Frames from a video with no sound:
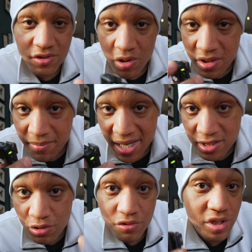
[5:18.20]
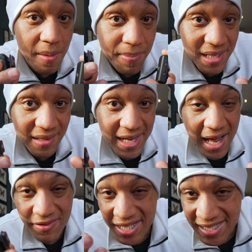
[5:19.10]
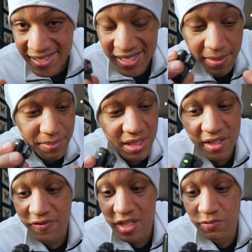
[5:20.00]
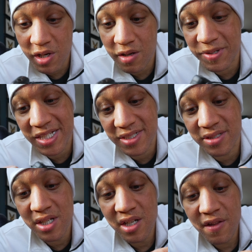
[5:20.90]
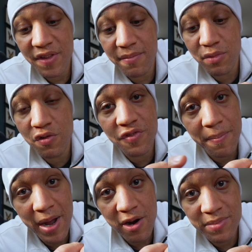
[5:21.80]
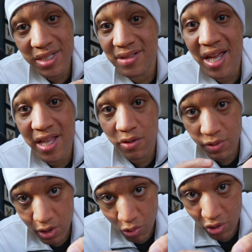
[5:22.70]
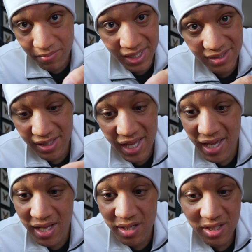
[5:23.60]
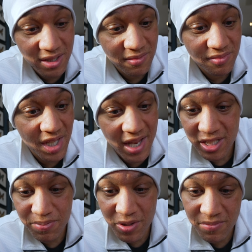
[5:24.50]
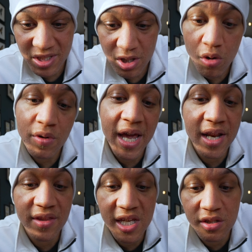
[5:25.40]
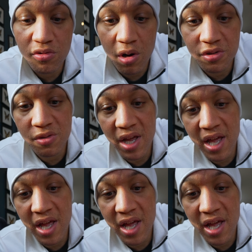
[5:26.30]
also on the mic 2s, the button layout is a bit different as well because they move the power button and the record button. And yeah, that's pretty much. Oh, and then you also